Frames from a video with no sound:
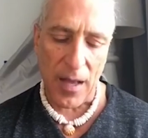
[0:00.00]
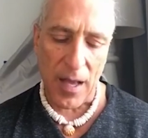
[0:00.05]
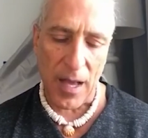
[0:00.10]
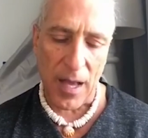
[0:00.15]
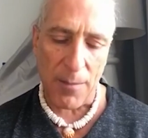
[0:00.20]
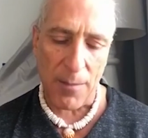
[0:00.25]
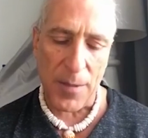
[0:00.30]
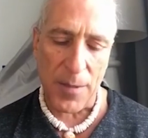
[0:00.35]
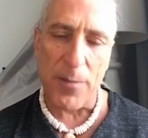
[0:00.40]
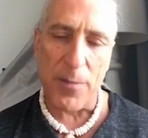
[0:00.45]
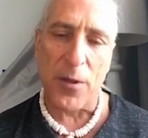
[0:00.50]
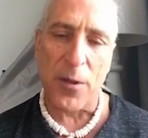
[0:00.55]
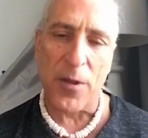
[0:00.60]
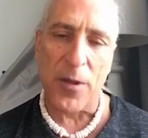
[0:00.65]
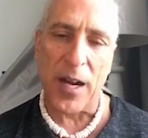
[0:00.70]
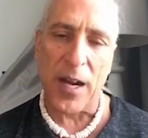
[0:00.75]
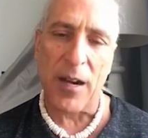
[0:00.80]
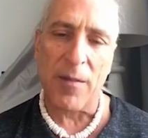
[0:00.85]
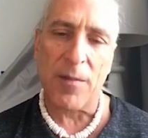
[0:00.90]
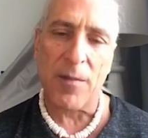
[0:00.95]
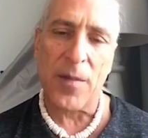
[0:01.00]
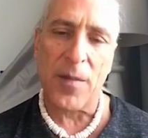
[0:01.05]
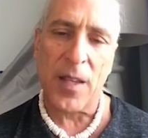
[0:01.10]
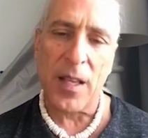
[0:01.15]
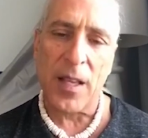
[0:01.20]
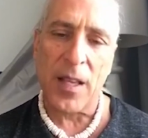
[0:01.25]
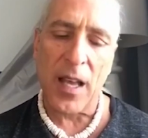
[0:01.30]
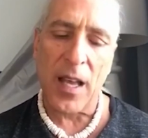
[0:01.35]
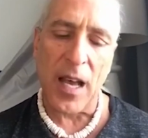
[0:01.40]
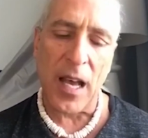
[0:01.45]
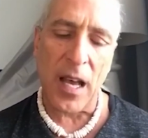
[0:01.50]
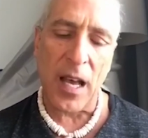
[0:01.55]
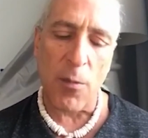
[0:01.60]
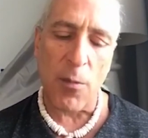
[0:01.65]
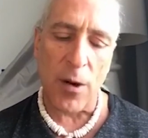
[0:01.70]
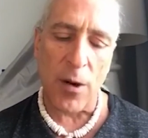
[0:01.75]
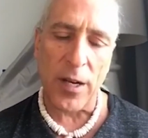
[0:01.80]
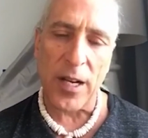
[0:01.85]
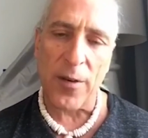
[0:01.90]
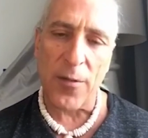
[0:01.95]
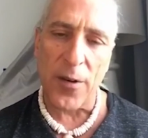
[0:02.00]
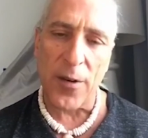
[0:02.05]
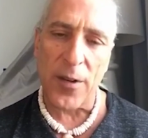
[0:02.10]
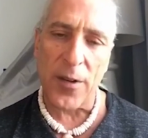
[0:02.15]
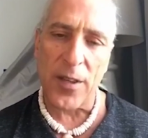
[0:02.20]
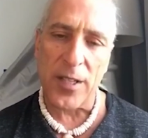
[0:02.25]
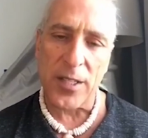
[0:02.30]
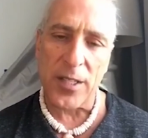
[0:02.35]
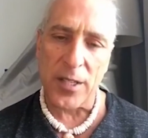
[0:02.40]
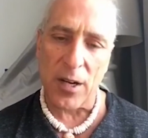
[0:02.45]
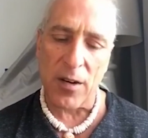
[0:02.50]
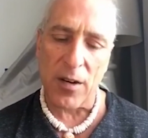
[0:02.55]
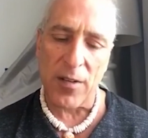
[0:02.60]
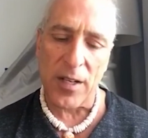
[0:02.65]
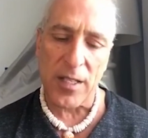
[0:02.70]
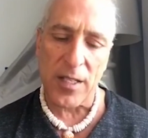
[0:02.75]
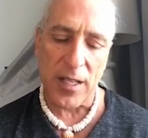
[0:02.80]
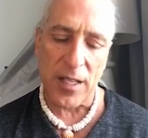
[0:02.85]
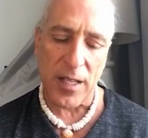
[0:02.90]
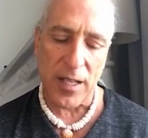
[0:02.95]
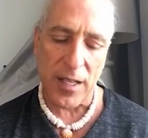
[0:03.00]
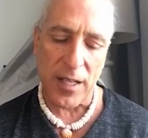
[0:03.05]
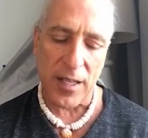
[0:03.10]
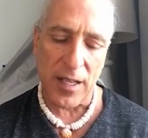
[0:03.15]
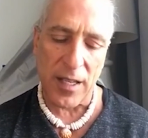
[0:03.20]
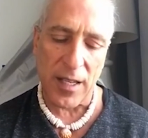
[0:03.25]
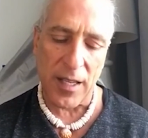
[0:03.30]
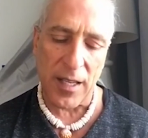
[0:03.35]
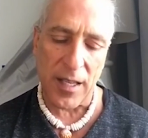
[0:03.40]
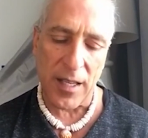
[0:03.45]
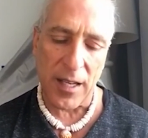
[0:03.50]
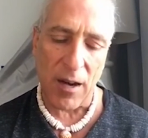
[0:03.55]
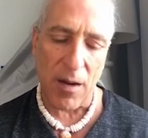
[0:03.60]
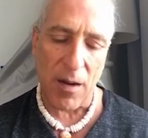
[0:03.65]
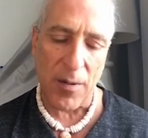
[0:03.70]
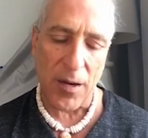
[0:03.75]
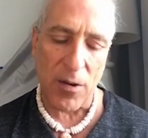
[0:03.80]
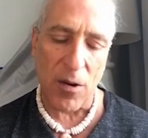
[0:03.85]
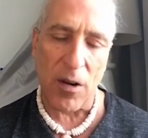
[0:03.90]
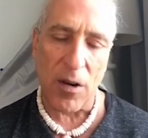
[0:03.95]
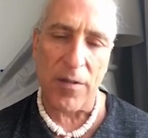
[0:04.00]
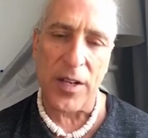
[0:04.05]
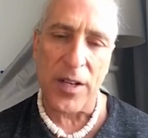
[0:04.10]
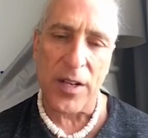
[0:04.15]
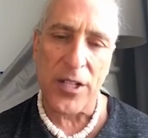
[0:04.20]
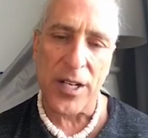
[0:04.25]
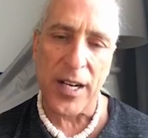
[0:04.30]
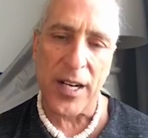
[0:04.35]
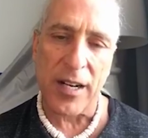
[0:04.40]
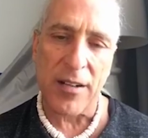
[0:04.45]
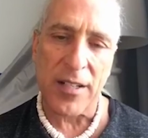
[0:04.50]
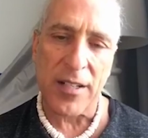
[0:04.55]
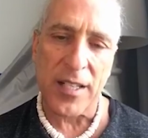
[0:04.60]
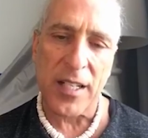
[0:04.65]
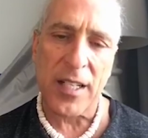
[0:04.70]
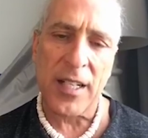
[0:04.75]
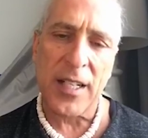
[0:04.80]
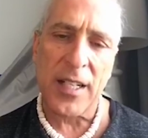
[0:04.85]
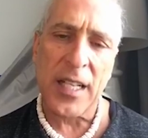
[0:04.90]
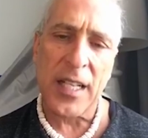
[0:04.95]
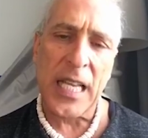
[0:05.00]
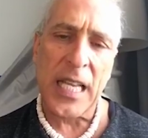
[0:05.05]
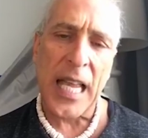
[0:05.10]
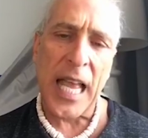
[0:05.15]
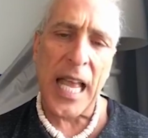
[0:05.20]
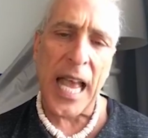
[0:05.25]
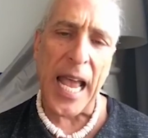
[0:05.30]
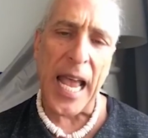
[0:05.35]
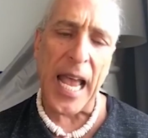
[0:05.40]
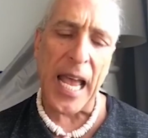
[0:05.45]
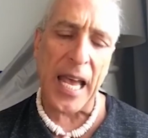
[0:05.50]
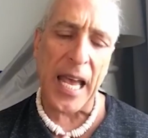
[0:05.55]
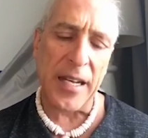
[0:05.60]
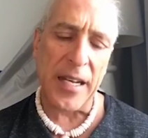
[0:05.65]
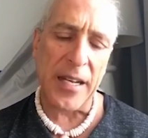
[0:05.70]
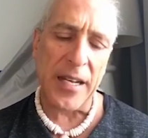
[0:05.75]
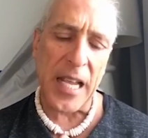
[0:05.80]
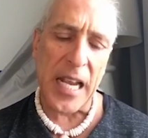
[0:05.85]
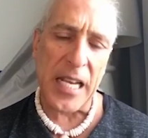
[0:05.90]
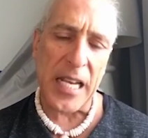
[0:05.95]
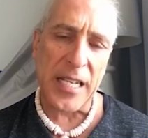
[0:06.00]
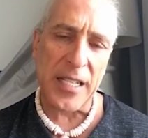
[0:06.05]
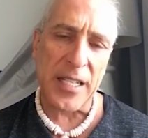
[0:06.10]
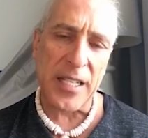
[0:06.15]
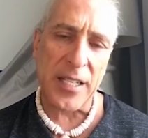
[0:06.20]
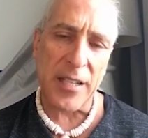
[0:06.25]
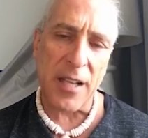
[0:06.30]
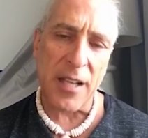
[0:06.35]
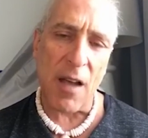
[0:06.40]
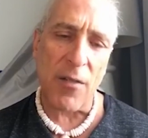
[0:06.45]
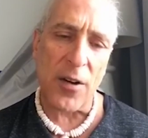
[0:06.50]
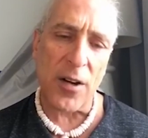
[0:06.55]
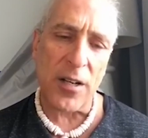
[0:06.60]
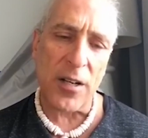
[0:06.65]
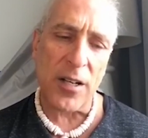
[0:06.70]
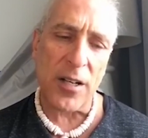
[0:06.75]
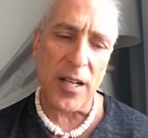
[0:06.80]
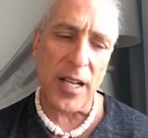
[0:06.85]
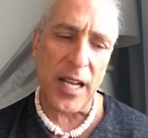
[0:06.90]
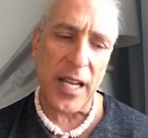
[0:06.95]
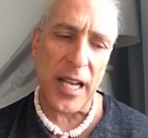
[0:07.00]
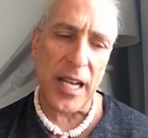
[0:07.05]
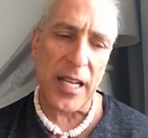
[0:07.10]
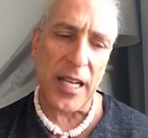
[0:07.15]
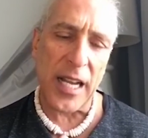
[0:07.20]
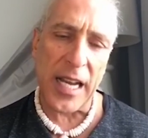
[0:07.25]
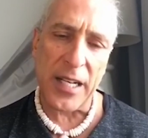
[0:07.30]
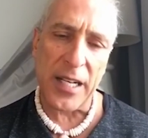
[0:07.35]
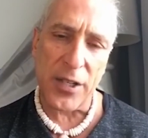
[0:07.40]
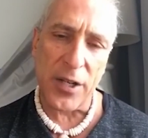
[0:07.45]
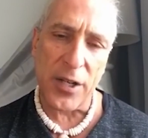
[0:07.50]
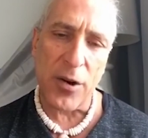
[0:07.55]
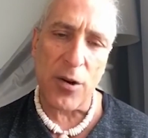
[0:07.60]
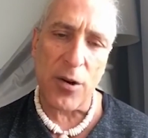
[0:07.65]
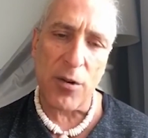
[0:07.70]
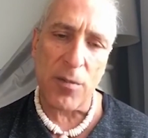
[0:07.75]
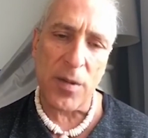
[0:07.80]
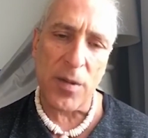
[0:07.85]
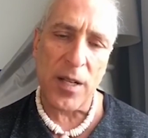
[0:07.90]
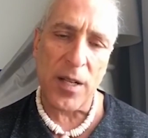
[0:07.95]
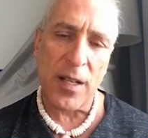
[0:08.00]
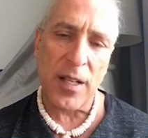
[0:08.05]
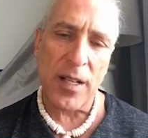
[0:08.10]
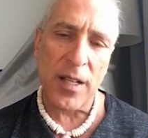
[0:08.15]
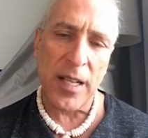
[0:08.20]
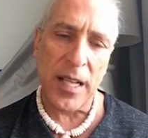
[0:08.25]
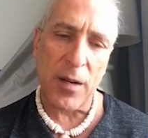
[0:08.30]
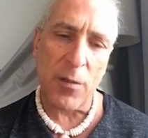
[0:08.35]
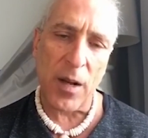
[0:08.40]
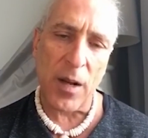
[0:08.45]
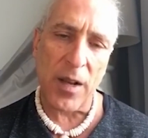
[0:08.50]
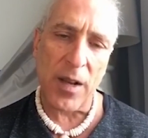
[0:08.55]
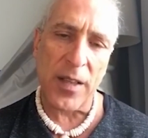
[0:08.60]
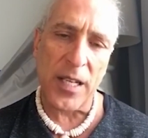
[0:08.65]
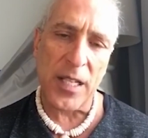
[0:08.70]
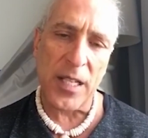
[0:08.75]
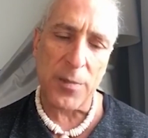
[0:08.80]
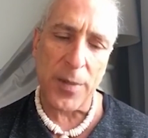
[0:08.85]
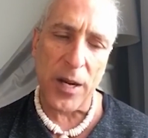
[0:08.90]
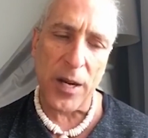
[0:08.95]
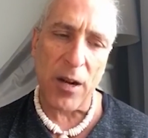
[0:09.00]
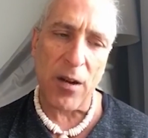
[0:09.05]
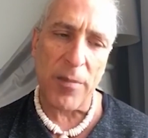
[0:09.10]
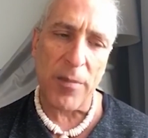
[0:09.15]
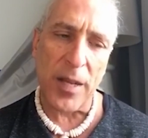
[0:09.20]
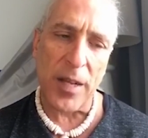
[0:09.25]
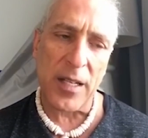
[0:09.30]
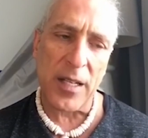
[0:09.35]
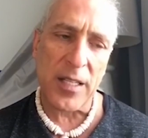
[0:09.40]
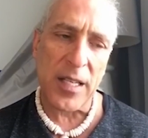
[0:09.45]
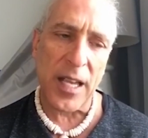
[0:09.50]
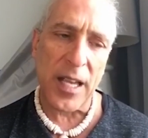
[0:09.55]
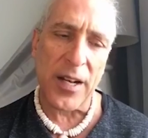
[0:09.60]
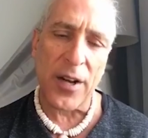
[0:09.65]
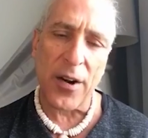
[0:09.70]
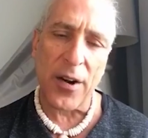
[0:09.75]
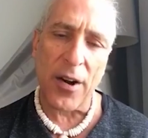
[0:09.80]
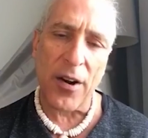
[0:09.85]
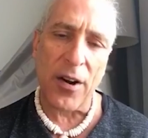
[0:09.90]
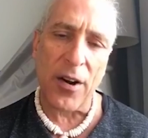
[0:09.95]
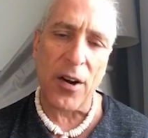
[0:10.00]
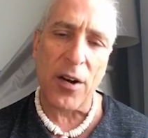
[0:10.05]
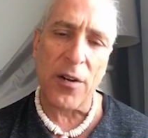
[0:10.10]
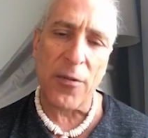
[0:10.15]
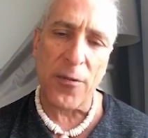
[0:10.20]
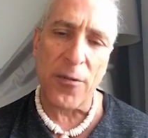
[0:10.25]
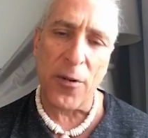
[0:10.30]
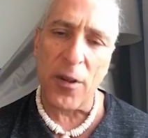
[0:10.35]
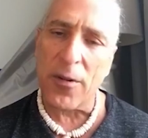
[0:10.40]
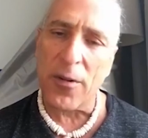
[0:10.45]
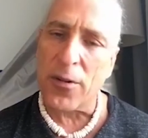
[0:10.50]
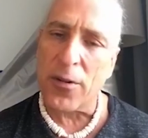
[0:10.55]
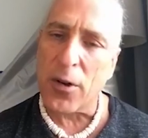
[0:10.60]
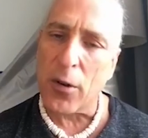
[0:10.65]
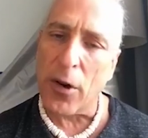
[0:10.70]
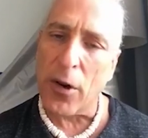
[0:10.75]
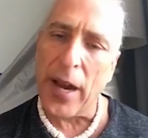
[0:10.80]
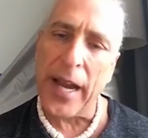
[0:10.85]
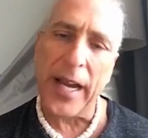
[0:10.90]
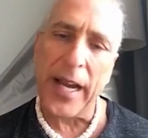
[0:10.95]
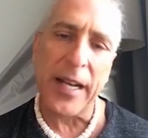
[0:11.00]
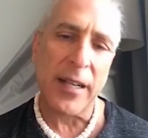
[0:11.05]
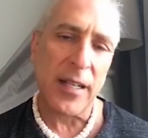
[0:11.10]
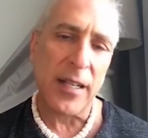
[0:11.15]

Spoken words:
People there working for this service, the Army Corps of Engineers, and they discovered in a tomb in one of these pyramids an urn full of grain.